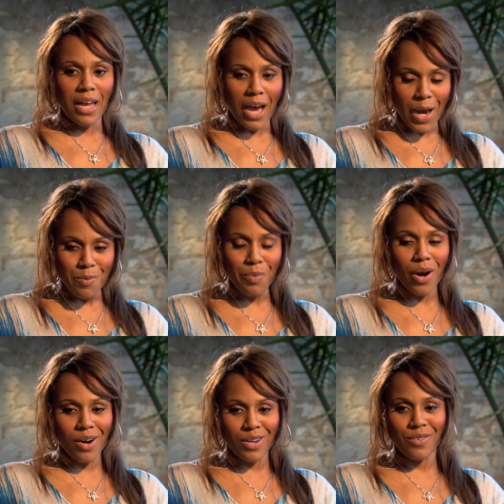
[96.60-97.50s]
I'm
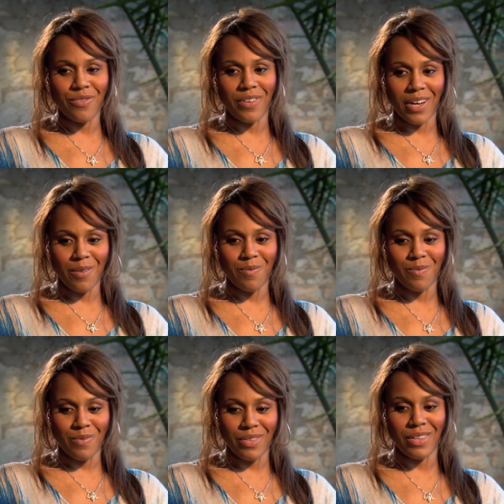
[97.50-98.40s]
part of
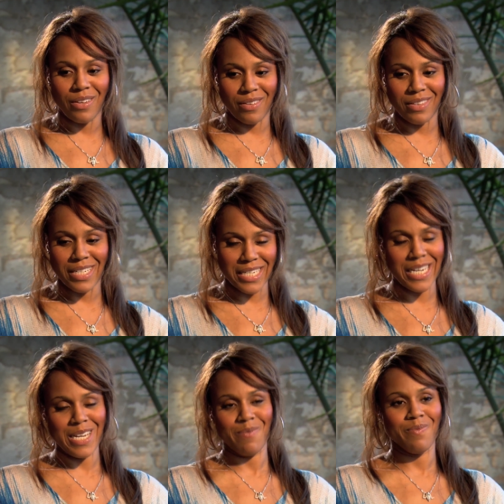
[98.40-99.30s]
um, the, the
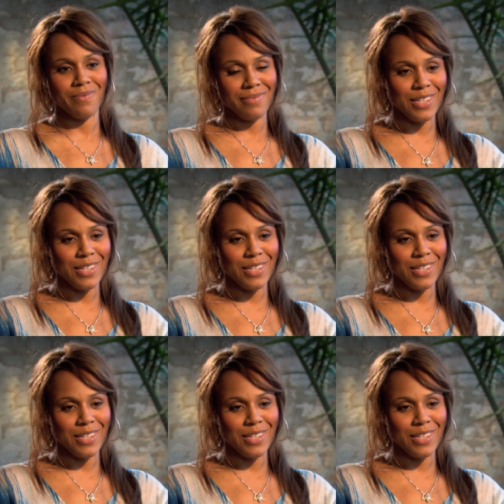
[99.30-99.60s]
team,